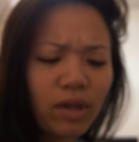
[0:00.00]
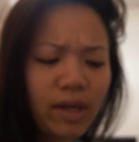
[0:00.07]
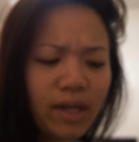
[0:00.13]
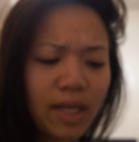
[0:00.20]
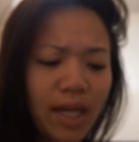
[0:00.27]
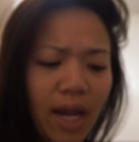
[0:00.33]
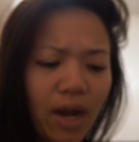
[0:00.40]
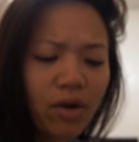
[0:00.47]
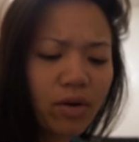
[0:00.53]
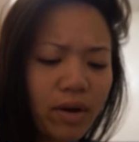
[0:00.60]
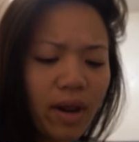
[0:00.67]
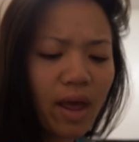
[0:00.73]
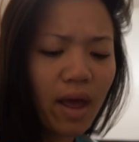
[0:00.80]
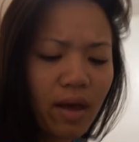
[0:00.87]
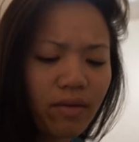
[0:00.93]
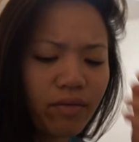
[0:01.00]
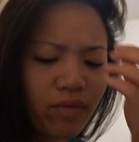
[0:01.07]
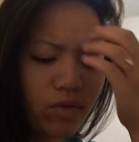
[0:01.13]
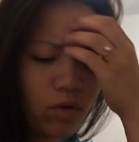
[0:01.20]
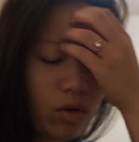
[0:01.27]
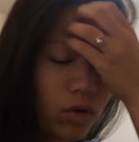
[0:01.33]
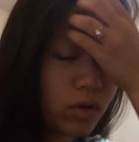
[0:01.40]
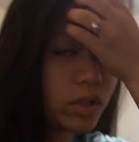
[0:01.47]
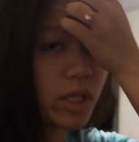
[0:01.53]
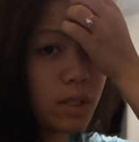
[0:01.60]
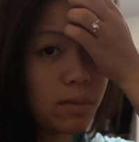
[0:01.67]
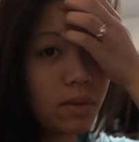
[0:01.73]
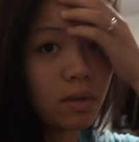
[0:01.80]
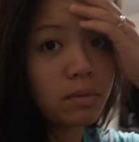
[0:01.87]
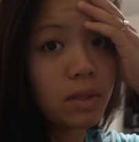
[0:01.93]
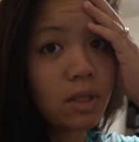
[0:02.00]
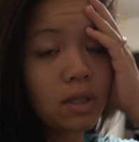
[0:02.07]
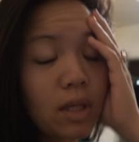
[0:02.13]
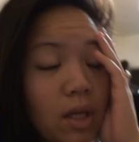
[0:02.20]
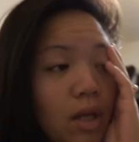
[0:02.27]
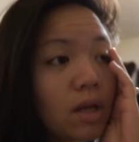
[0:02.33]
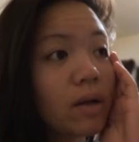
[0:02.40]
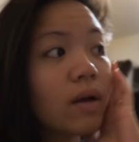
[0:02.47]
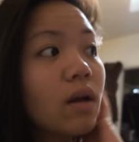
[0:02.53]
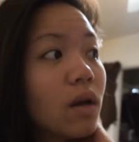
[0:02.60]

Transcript: like an hour and a half. My Jay's been up since like